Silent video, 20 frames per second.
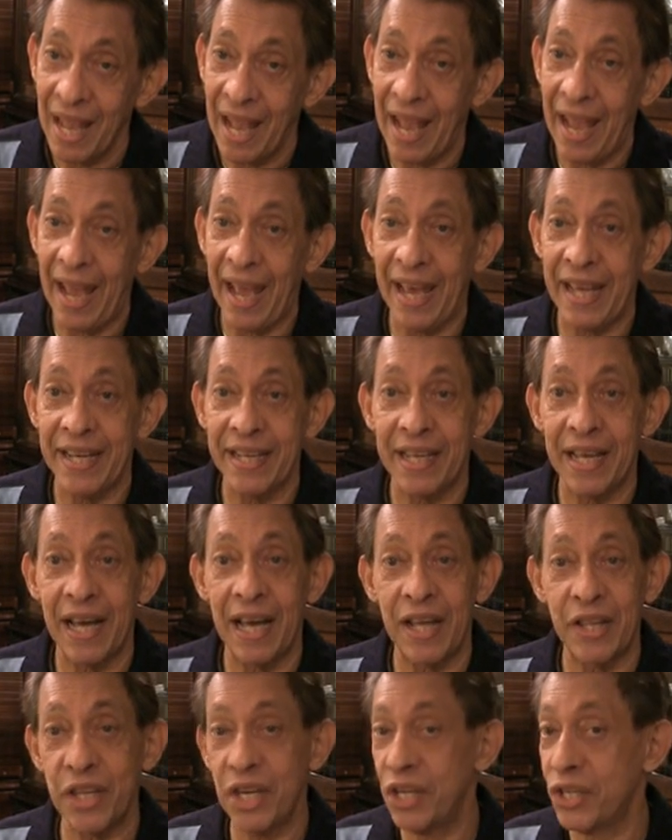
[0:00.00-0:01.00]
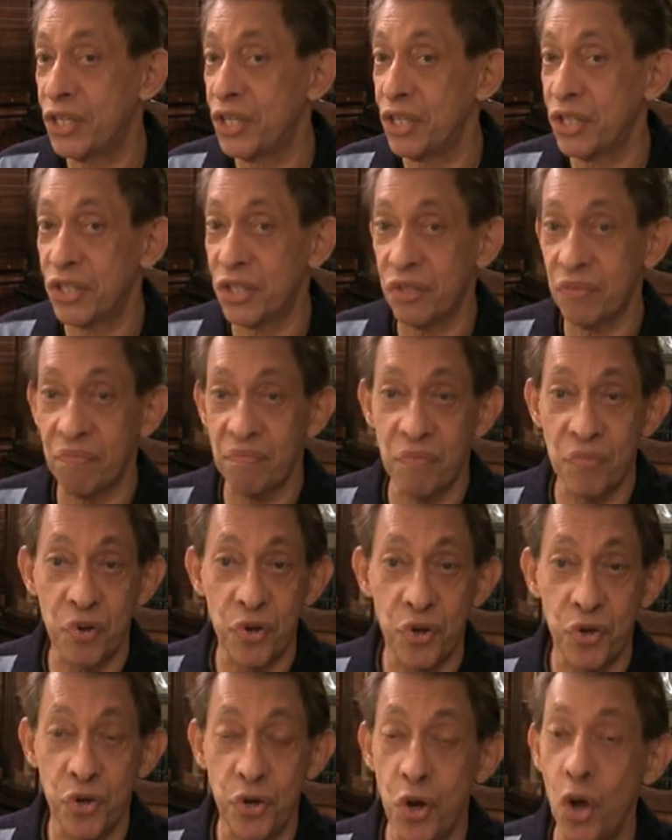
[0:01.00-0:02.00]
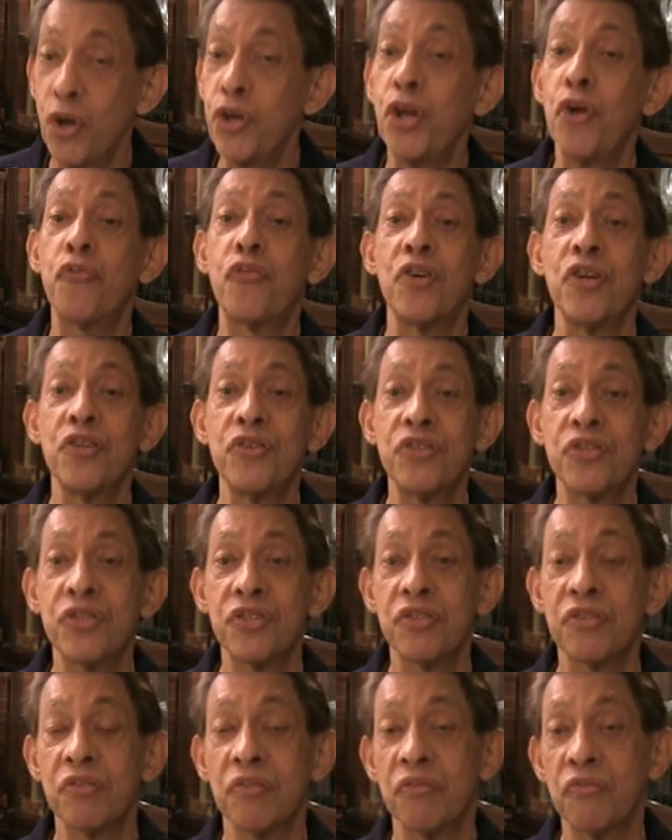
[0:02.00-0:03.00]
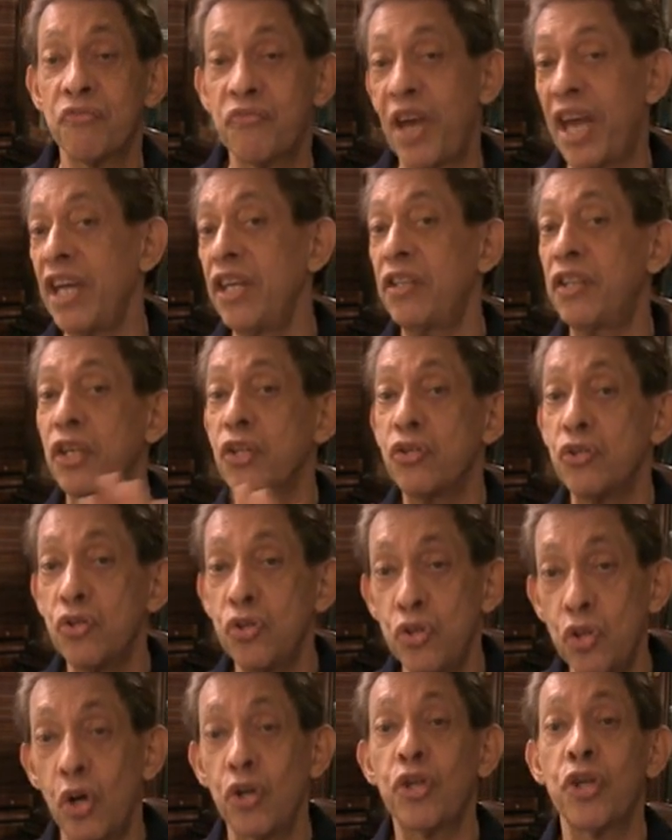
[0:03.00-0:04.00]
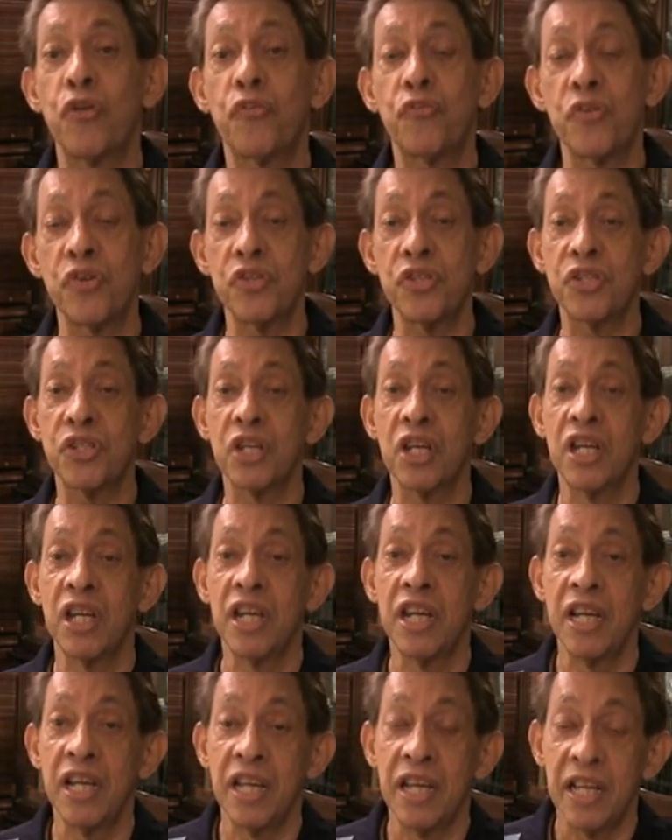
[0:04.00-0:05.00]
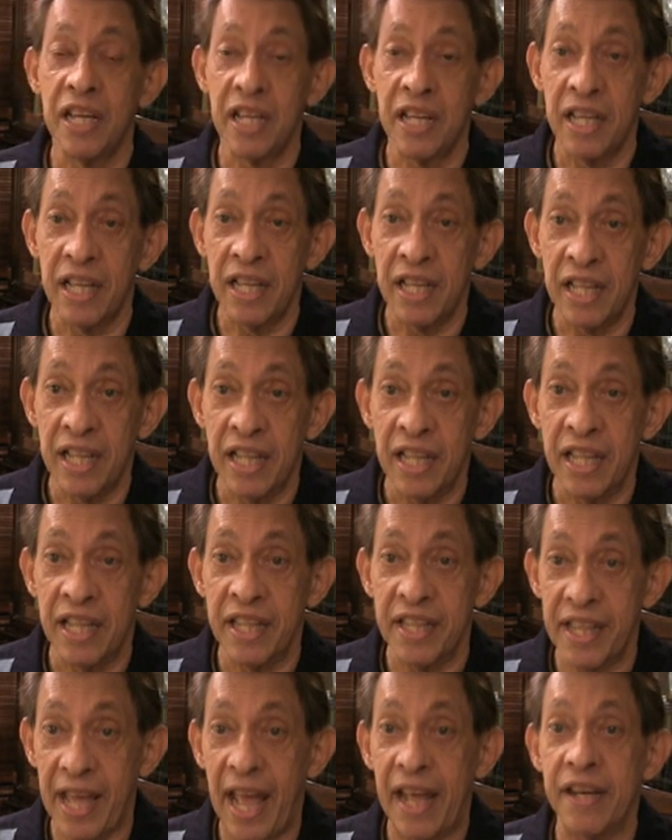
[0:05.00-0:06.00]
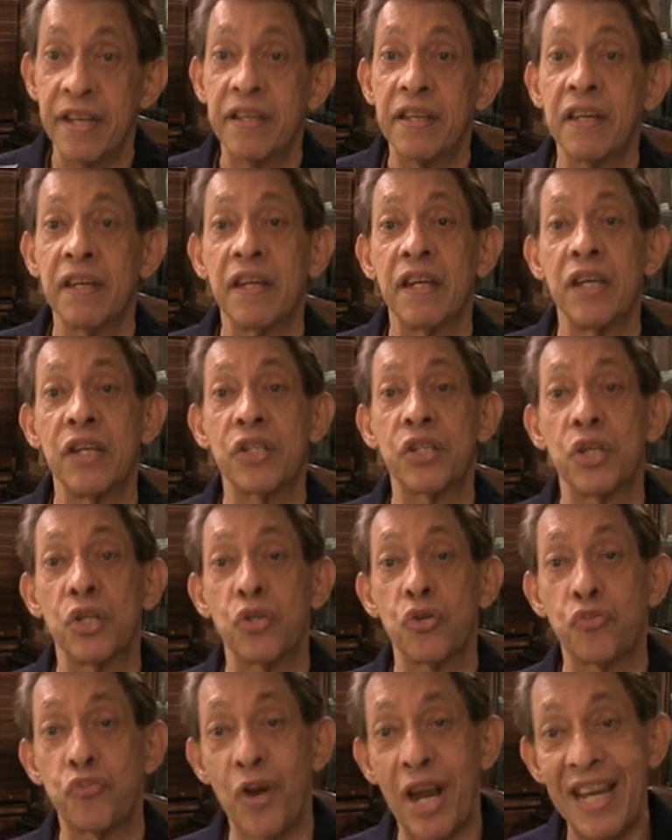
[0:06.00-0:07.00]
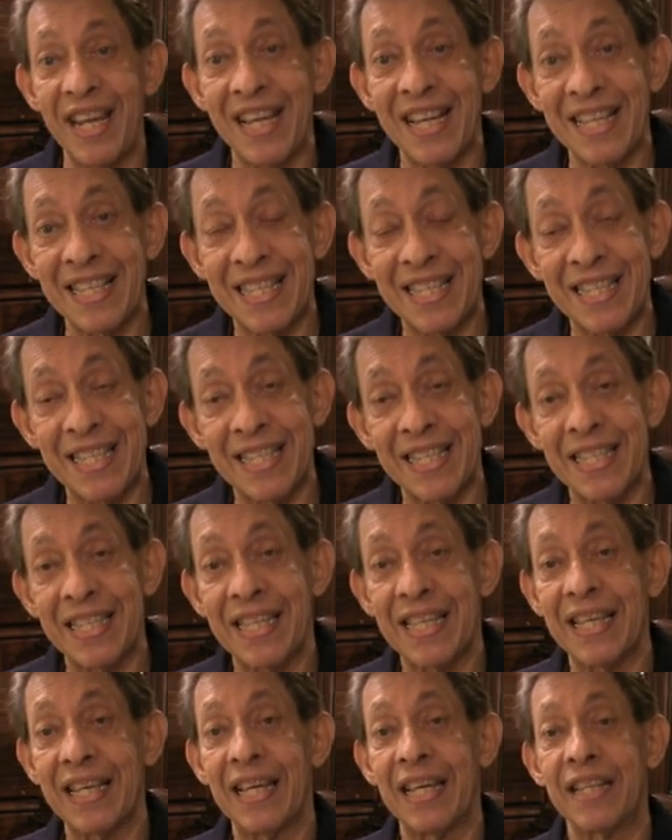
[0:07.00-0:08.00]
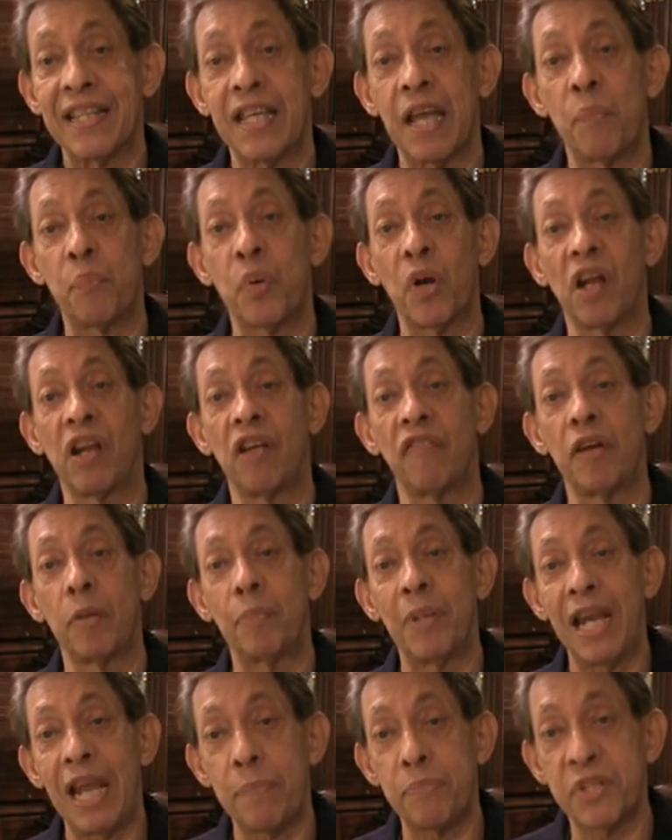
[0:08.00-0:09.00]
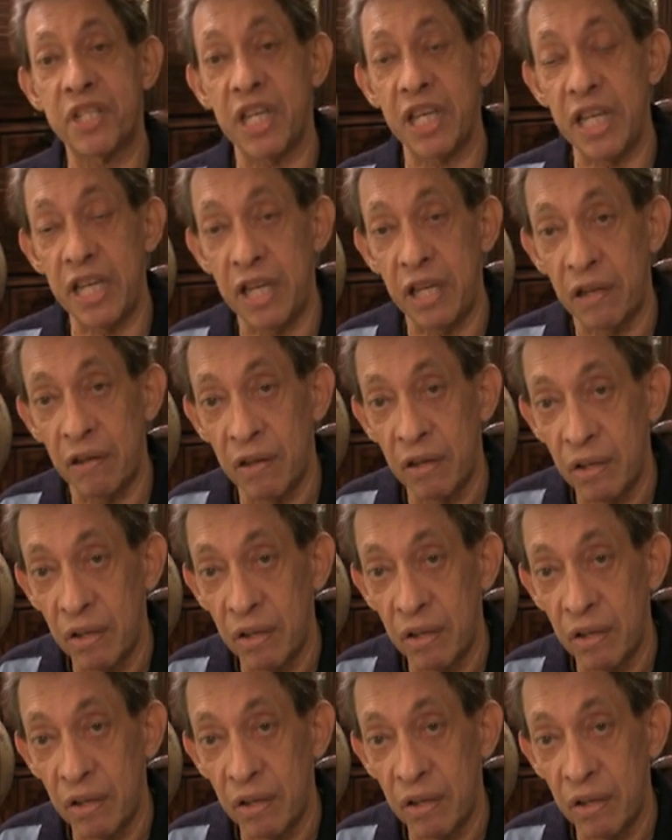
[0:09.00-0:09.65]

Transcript: And this is no difference. Faith is no difference than schizophrenia, temporal lobe epilepsy,